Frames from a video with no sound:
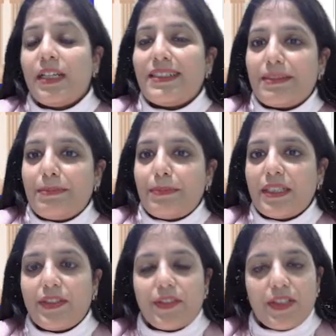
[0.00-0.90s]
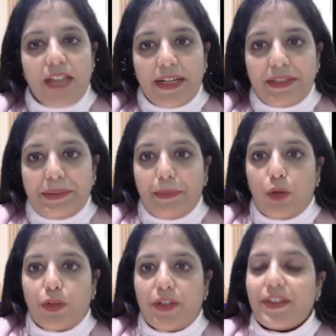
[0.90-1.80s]
simple interest and
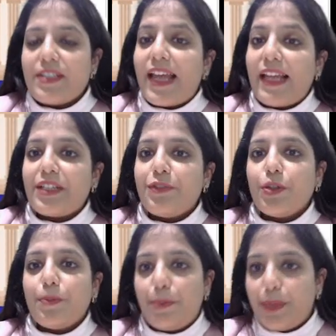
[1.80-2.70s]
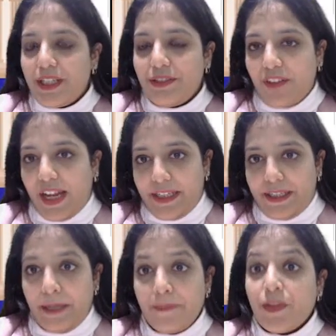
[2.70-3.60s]
compound interest. I'll give you a brief
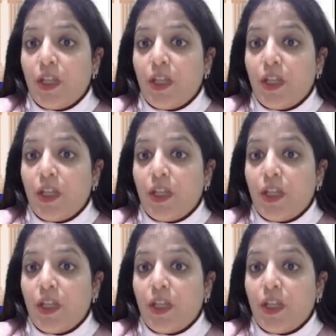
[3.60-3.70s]
idea.